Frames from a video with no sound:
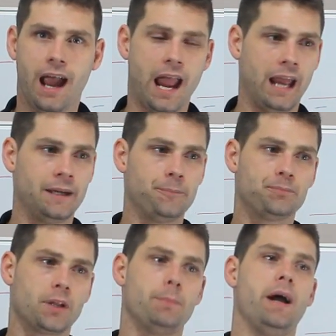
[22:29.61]

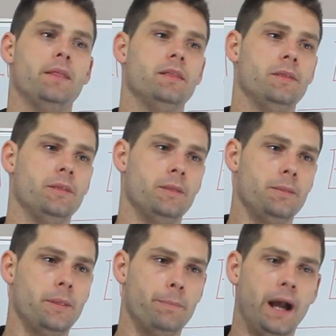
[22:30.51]
But
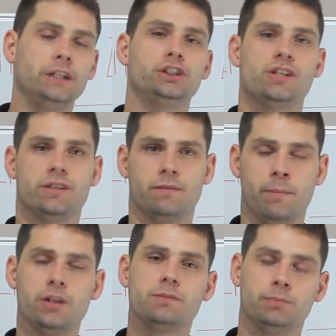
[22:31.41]
the
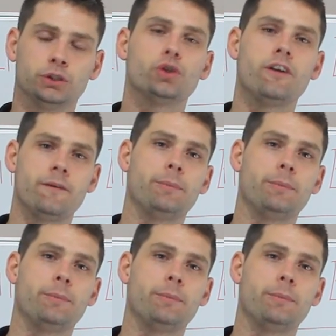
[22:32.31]
majority of my